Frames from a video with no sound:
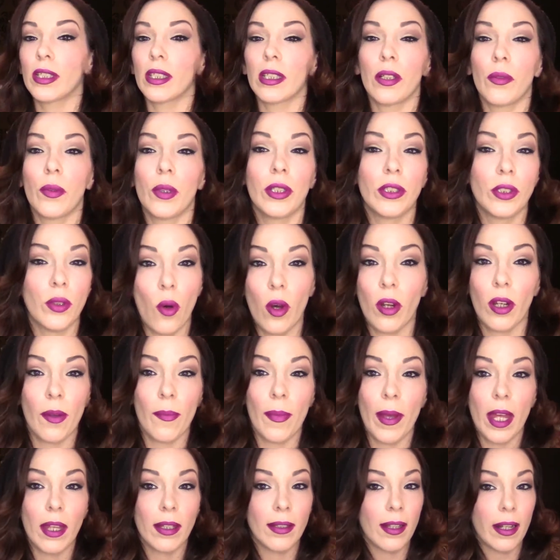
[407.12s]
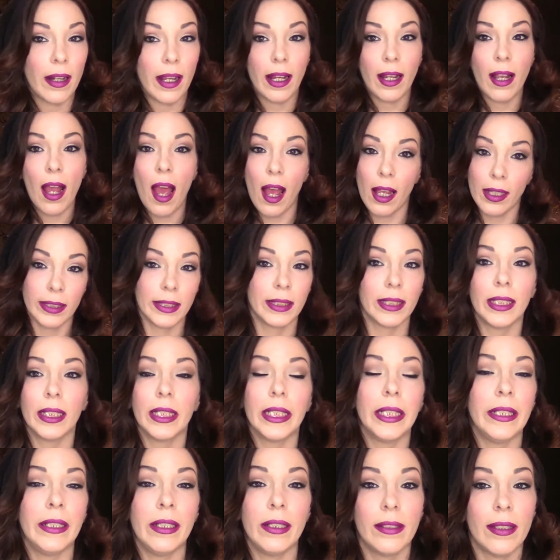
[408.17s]
that I want to talk about that I
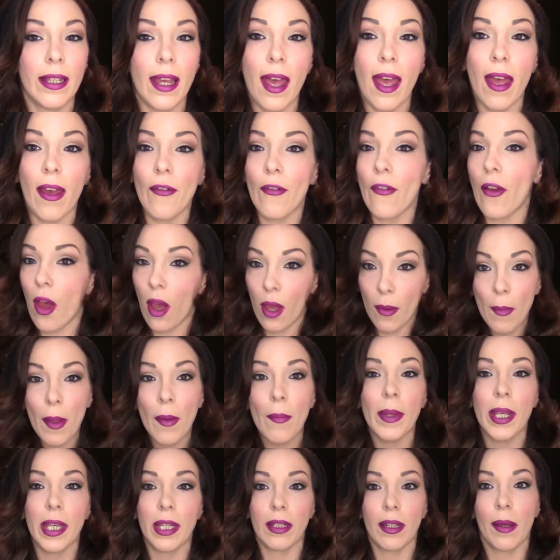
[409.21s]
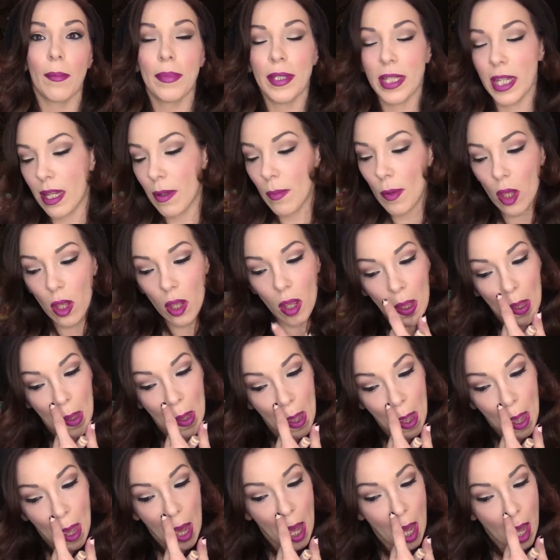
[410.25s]
constantly need to have on my makeup table.
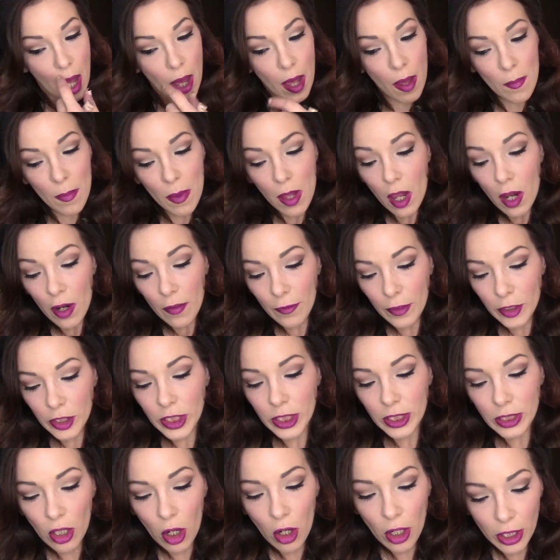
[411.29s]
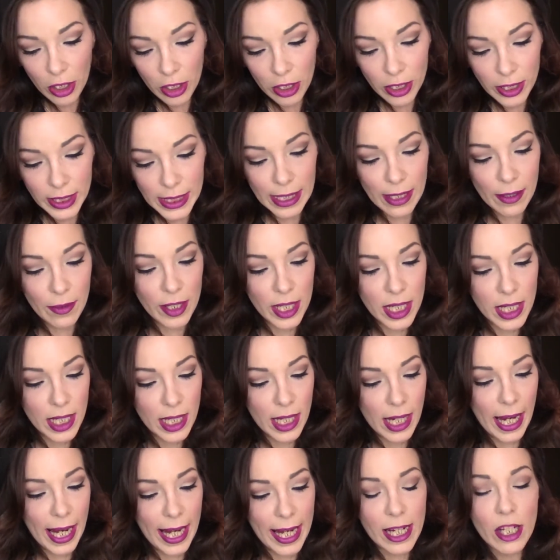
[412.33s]
For starters,
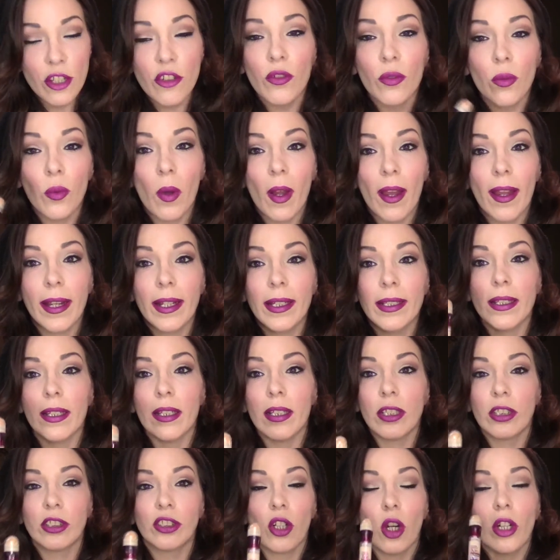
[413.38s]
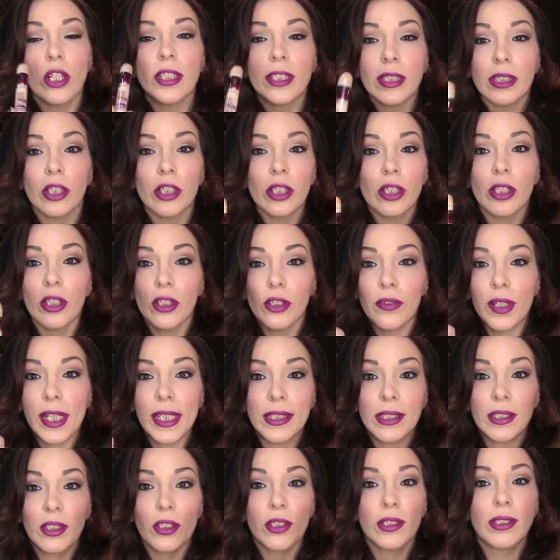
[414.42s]
the Age Rewind Dark Circle
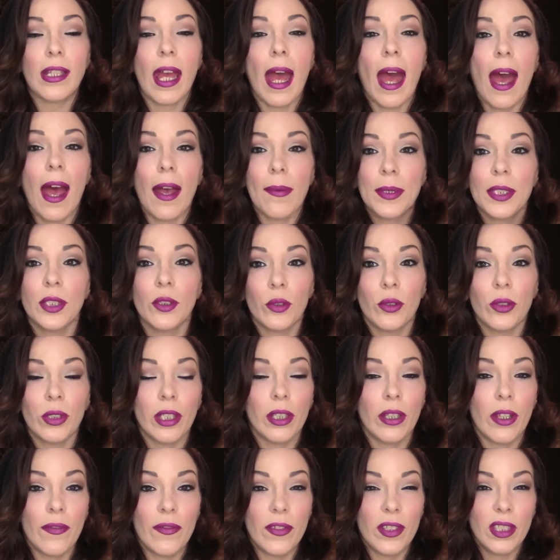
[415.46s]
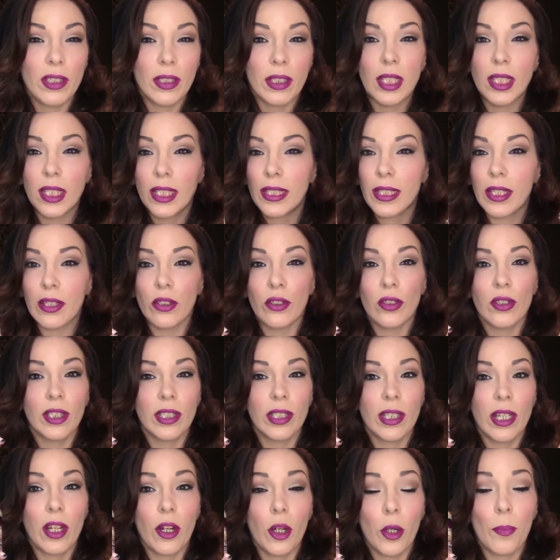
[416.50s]
erasers. Absolutely love these concealers.
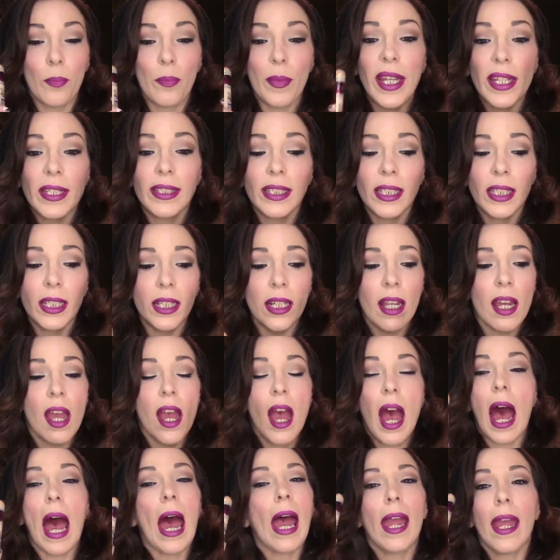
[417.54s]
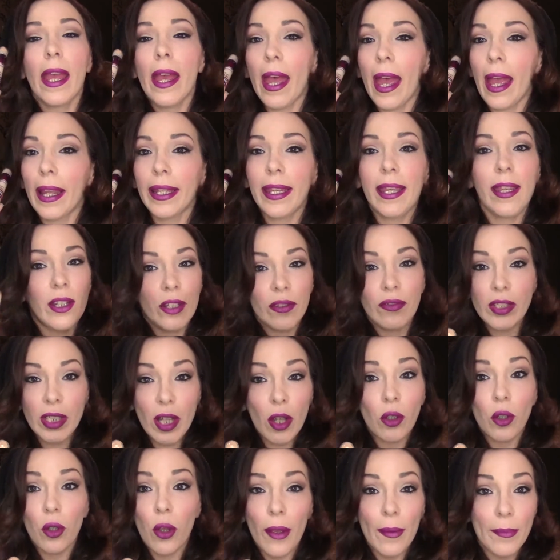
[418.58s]
They are amazing. I can't even
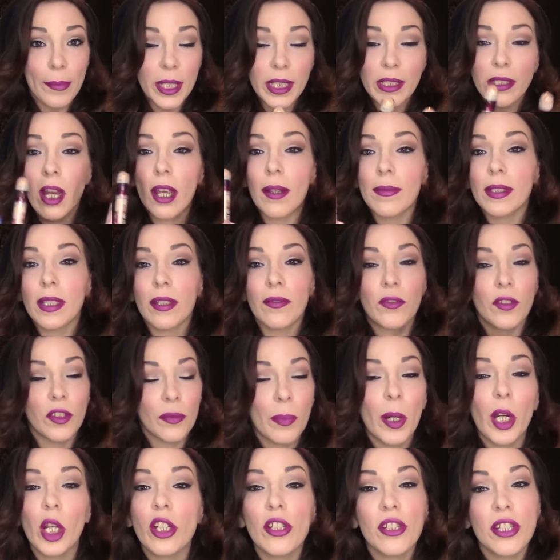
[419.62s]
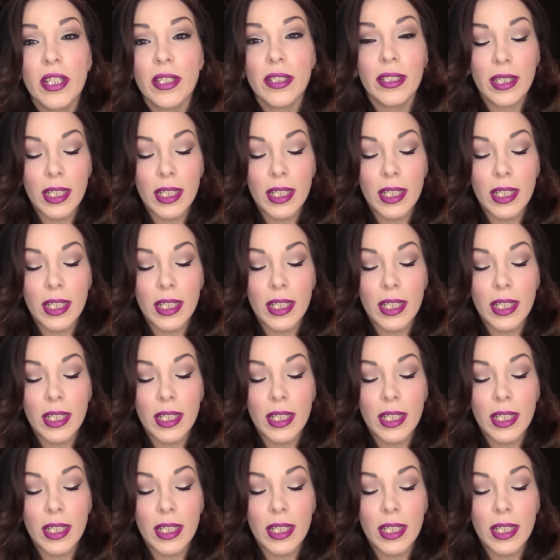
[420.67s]
tell you how many times I've repurchased